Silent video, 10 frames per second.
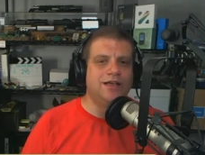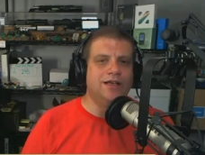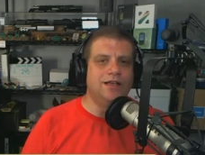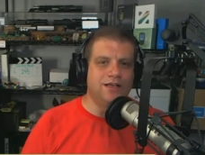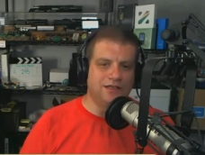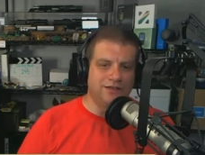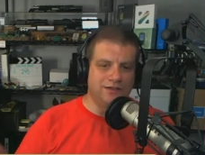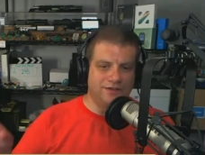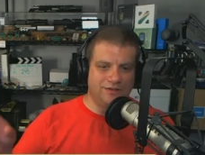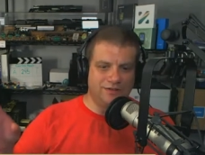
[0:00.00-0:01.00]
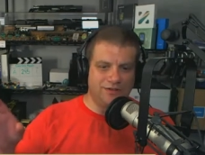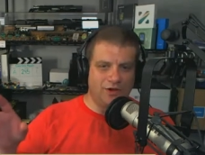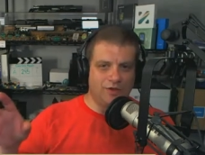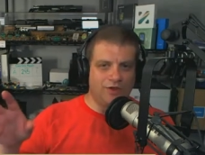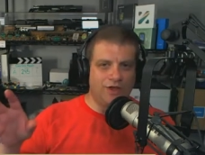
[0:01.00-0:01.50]
is
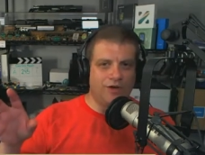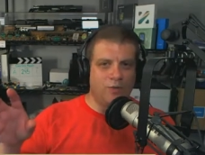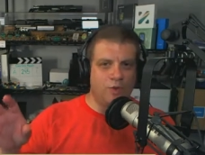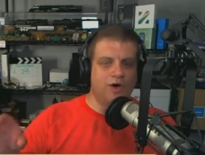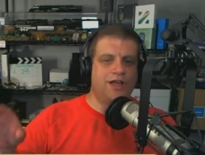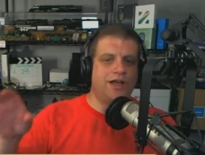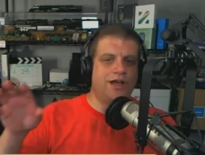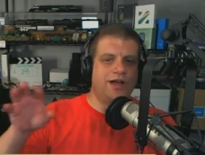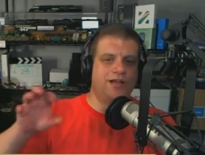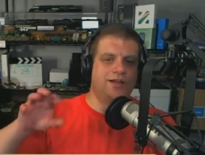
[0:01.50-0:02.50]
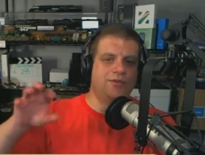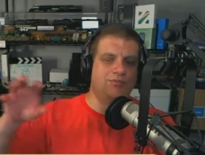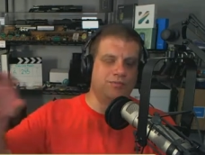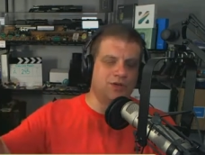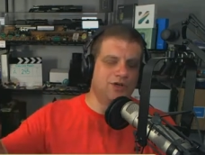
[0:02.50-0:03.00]
they are working on
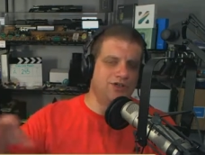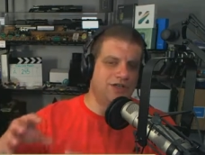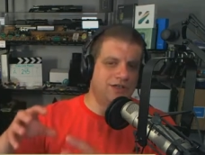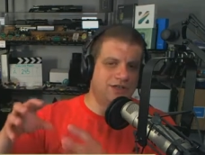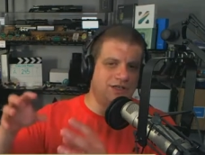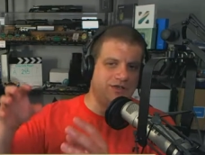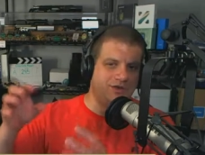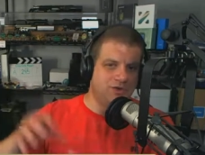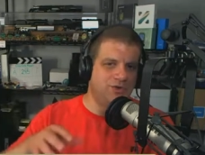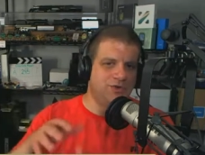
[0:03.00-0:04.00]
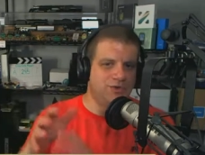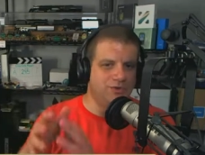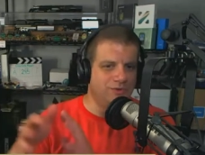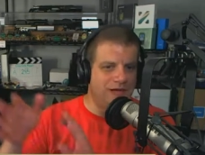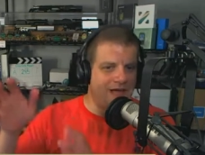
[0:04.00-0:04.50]
merging the new
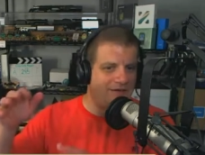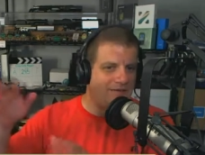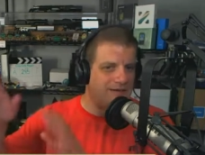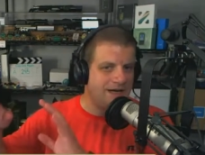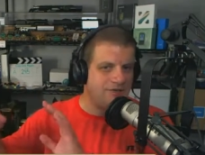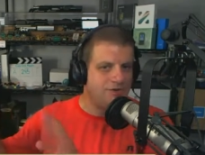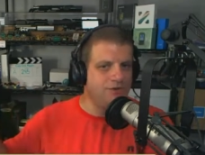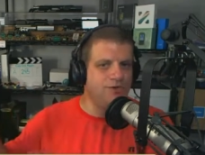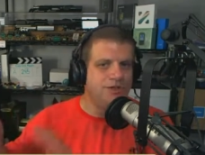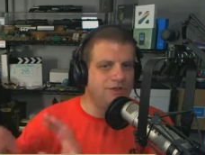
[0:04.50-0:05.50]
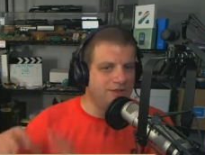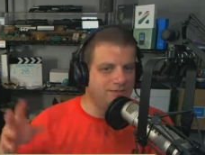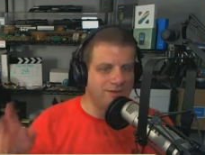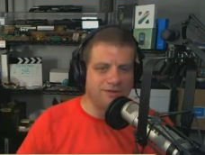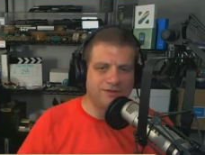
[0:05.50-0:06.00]
Live API 2 that they've
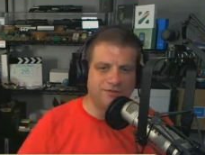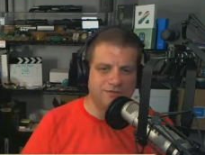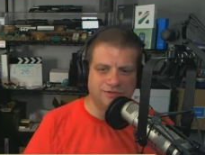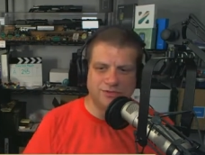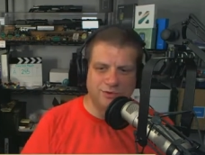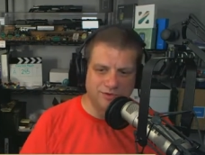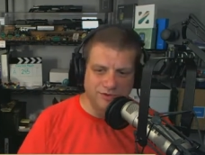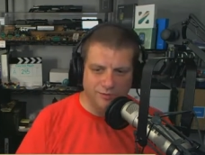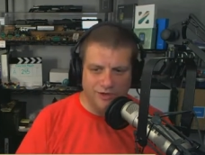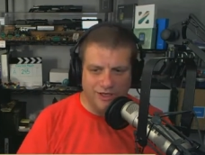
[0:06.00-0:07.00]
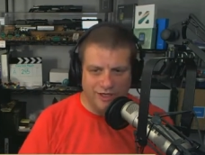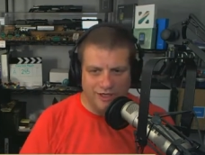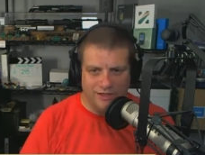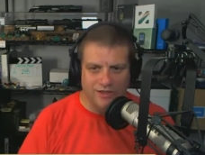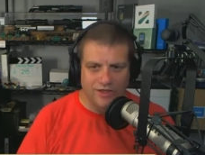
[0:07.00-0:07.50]
been supposedly working
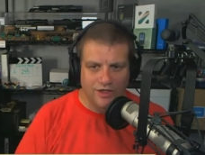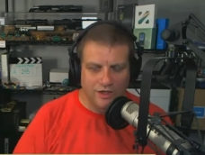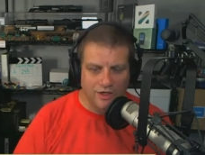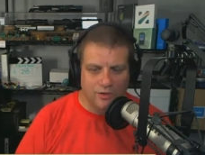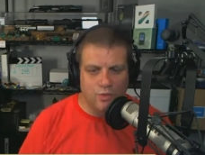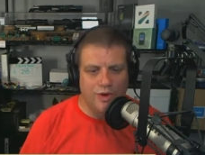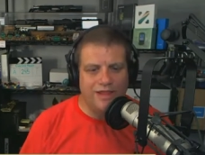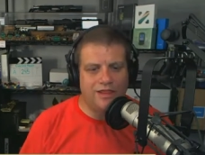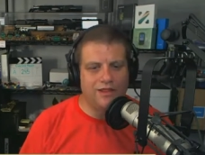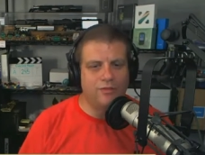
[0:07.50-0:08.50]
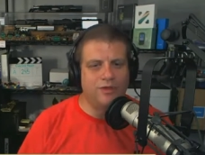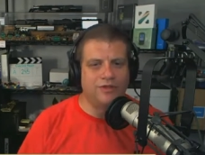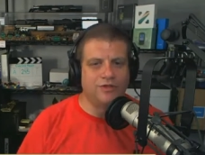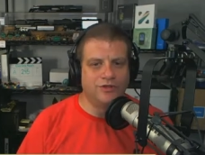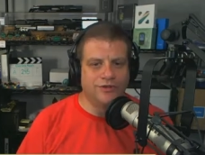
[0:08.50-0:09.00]
on with what
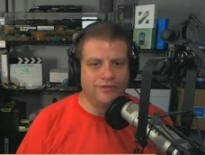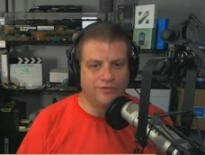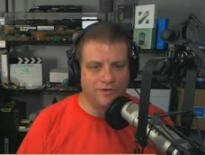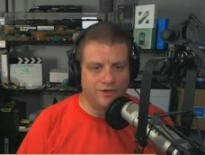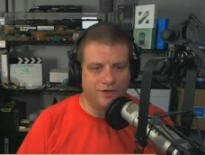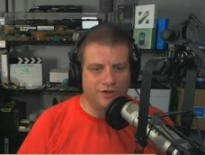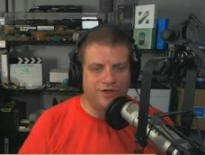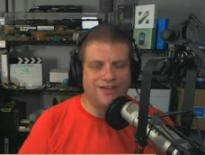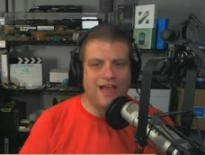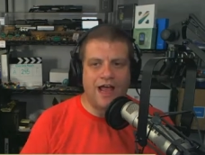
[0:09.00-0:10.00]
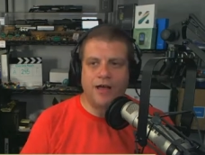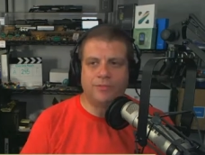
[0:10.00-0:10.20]
they're doing for the current app.